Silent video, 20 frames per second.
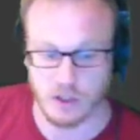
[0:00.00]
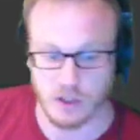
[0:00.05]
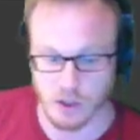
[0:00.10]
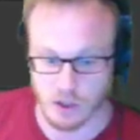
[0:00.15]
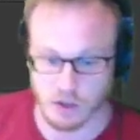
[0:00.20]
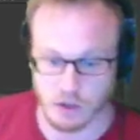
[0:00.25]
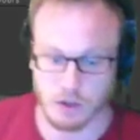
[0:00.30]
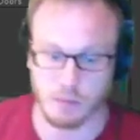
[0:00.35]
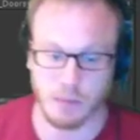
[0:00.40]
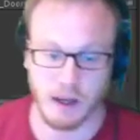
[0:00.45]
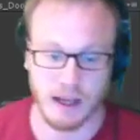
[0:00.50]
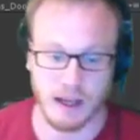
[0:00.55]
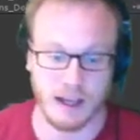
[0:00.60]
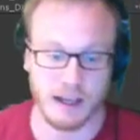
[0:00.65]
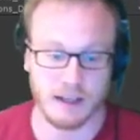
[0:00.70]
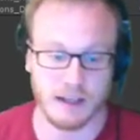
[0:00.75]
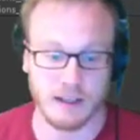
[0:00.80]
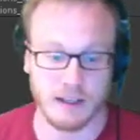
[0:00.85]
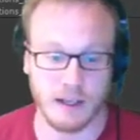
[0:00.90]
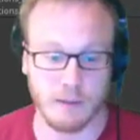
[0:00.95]
shoot the
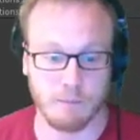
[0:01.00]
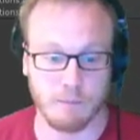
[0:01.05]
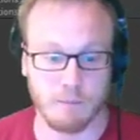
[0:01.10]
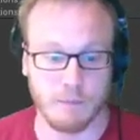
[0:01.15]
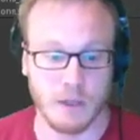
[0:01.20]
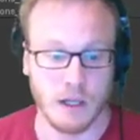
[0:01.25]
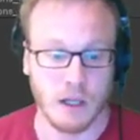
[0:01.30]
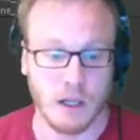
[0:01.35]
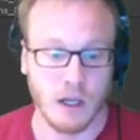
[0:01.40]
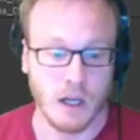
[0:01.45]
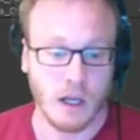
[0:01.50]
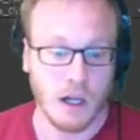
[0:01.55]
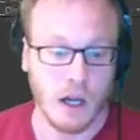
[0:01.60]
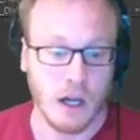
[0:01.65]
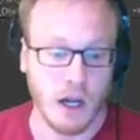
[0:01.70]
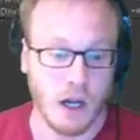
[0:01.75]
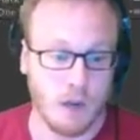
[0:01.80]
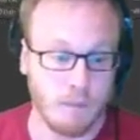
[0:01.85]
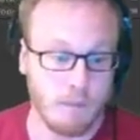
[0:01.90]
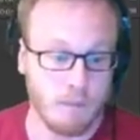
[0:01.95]
player. Yep.
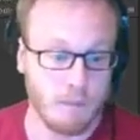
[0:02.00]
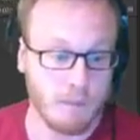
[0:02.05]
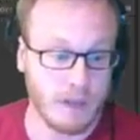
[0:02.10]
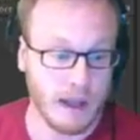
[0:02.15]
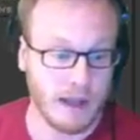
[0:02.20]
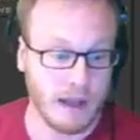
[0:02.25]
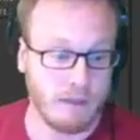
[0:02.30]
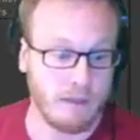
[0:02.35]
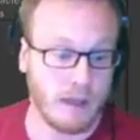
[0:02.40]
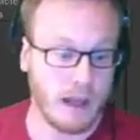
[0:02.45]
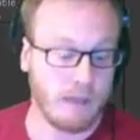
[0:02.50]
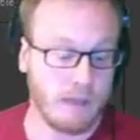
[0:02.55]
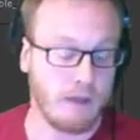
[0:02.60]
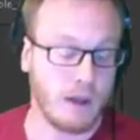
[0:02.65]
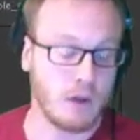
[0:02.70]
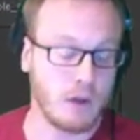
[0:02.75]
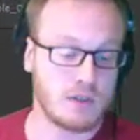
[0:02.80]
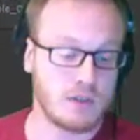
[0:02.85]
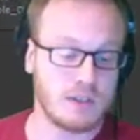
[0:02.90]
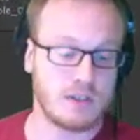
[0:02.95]
And
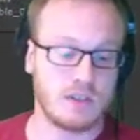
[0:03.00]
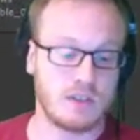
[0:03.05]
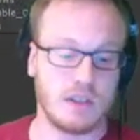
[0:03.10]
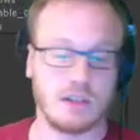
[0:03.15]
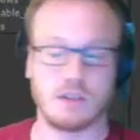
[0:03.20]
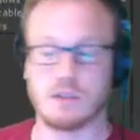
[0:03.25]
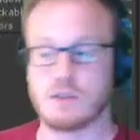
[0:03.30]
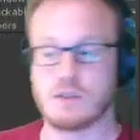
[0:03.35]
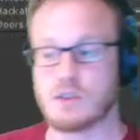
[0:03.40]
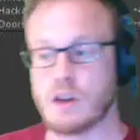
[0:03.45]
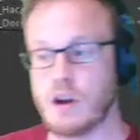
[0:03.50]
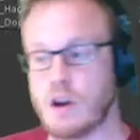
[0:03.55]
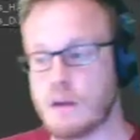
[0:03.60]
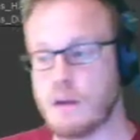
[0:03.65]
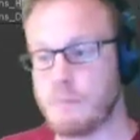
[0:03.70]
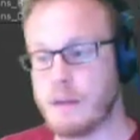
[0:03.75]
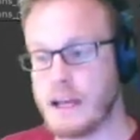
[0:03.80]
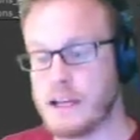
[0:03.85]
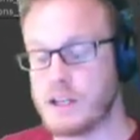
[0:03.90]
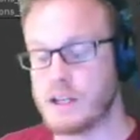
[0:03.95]
those decisions are
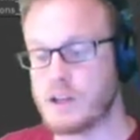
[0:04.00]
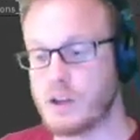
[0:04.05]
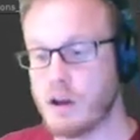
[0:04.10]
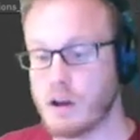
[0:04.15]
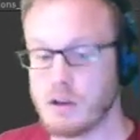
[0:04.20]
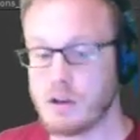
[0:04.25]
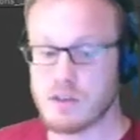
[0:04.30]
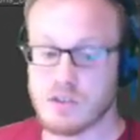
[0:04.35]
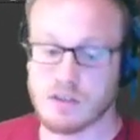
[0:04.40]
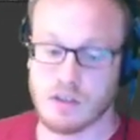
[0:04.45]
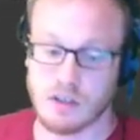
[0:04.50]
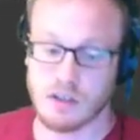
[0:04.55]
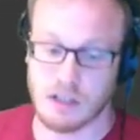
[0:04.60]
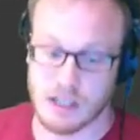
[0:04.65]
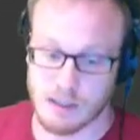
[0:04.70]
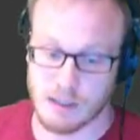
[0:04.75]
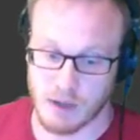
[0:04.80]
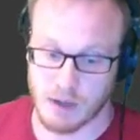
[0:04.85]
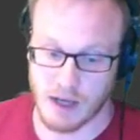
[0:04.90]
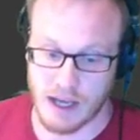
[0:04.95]
made
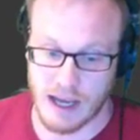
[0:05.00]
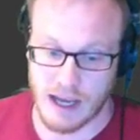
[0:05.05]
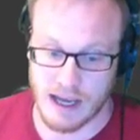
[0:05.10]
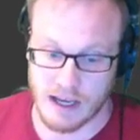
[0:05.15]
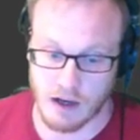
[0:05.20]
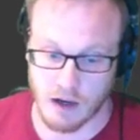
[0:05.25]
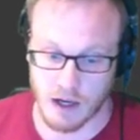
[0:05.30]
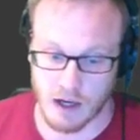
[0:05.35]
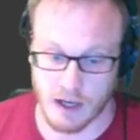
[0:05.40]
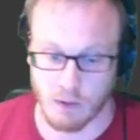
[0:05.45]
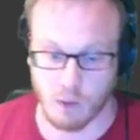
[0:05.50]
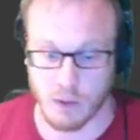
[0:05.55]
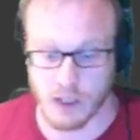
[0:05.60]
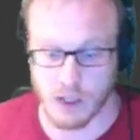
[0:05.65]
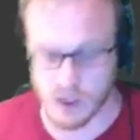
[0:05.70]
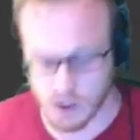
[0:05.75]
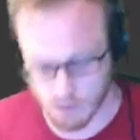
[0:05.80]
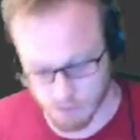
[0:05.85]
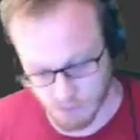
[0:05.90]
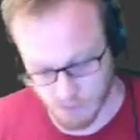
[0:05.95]
constantly by AI,
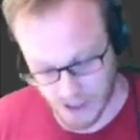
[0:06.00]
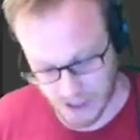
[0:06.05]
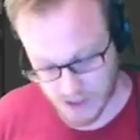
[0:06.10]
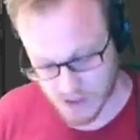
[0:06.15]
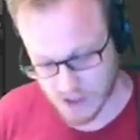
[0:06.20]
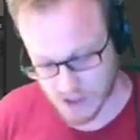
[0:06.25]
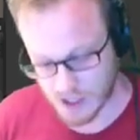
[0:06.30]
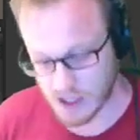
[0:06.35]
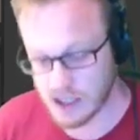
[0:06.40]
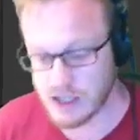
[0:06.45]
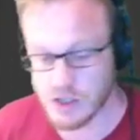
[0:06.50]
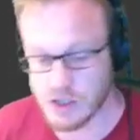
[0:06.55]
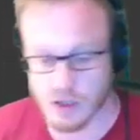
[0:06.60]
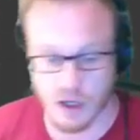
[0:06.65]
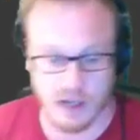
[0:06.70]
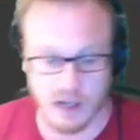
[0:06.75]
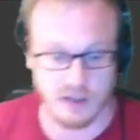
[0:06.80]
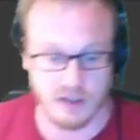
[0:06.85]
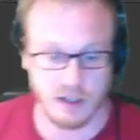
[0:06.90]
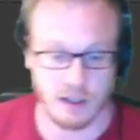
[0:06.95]
which makes it an
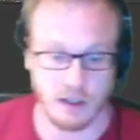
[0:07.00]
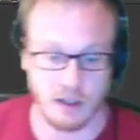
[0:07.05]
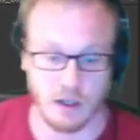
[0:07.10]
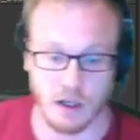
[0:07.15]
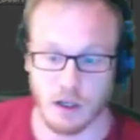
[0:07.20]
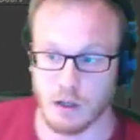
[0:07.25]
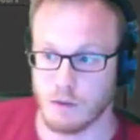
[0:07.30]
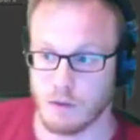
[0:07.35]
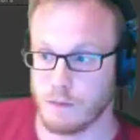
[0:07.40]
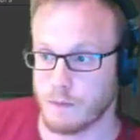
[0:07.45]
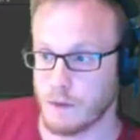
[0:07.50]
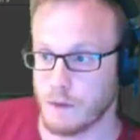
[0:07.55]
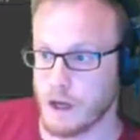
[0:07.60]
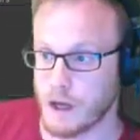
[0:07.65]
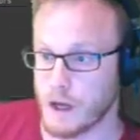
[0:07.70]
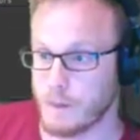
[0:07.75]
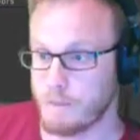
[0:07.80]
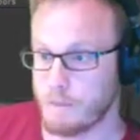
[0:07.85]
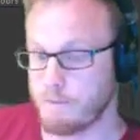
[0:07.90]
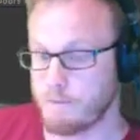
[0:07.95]
interesting kind of
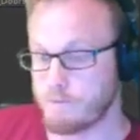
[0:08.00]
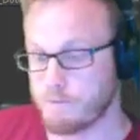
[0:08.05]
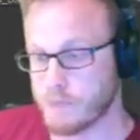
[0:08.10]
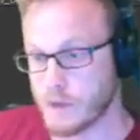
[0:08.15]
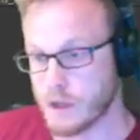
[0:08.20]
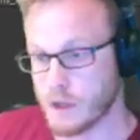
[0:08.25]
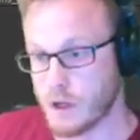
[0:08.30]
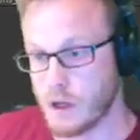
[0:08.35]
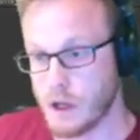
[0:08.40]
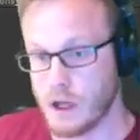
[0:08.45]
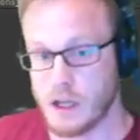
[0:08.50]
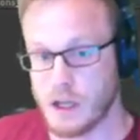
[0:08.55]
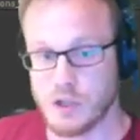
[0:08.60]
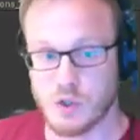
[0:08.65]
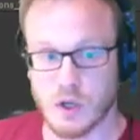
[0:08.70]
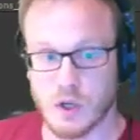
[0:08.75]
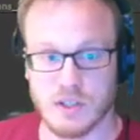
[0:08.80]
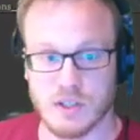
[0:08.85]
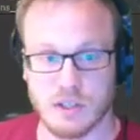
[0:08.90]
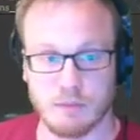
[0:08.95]
an
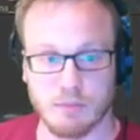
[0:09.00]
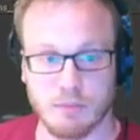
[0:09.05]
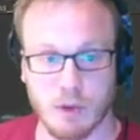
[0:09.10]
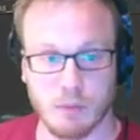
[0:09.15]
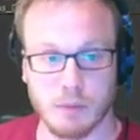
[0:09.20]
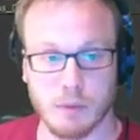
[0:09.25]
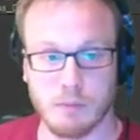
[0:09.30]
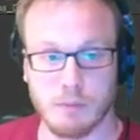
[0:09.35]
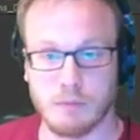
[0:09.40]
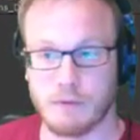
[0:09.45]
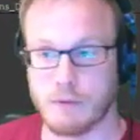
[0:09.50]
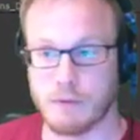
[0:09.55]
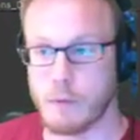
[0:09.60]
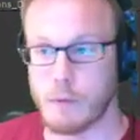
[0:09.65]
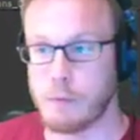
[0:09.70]
interesting problem from a